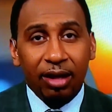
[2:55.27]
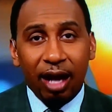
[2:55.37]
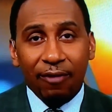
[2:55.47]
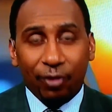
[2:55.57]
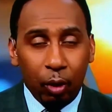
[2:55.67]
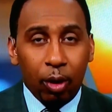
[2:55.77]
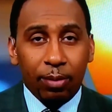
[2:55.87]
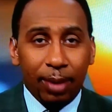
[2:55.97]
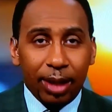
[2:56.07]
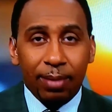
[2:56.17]
that
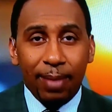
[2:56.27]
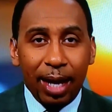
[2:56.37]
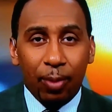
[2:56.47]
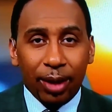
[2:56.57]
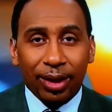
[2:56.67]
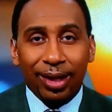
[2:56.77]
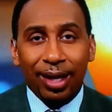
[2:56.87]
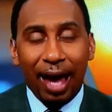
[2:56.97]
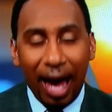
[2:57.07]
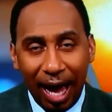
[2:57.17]
Floyd Money Mayweather
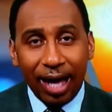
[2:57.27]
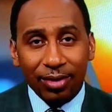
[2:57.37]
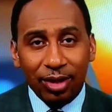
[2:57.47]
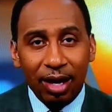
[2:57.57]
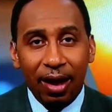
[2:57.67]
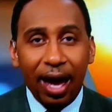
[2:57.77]
has.